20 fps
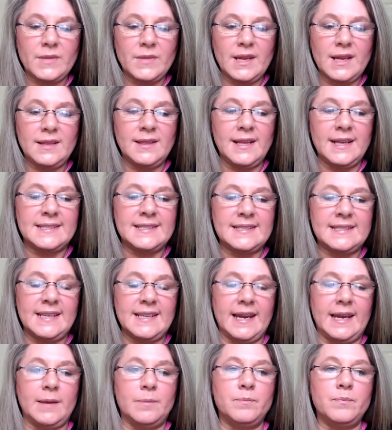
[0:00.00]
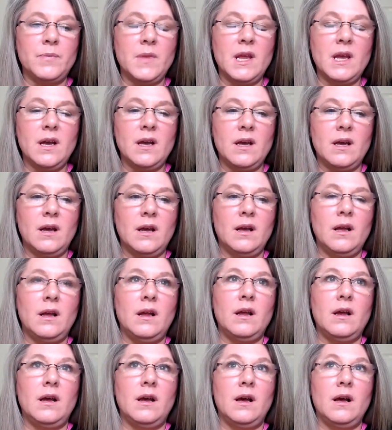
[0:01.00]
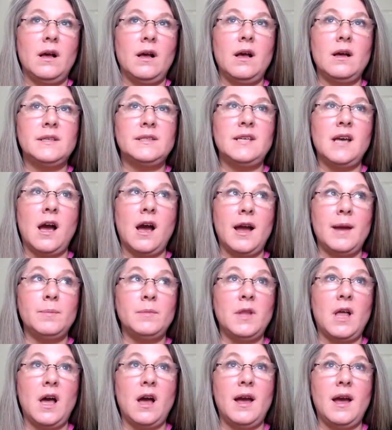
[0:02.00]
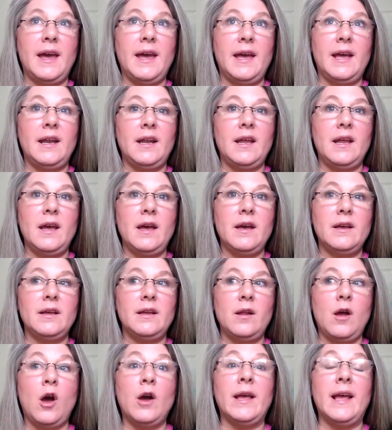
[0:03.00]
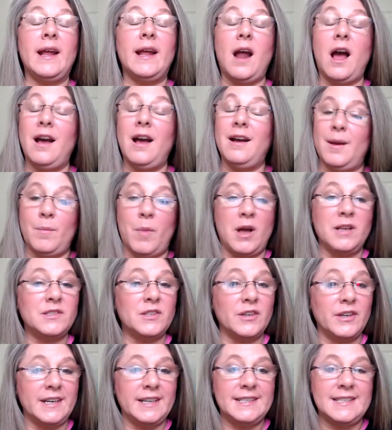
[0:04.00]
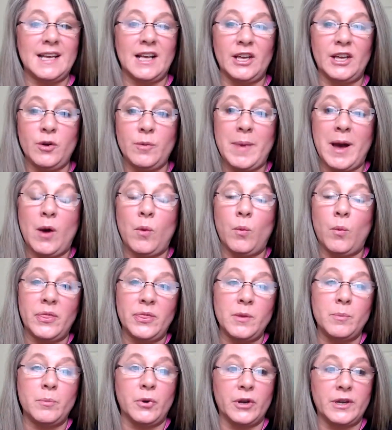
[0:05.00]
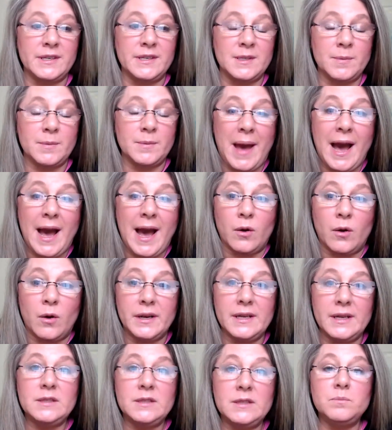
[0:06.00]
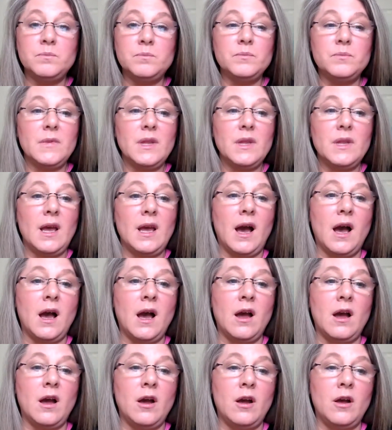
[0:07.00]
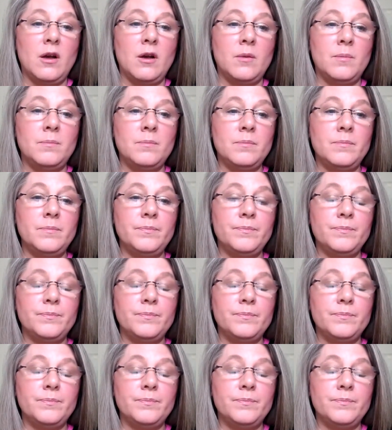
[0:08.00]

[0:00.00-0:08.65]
let's see. Timeline. Uh, and I'm also going to tell you about what the book is about. Um,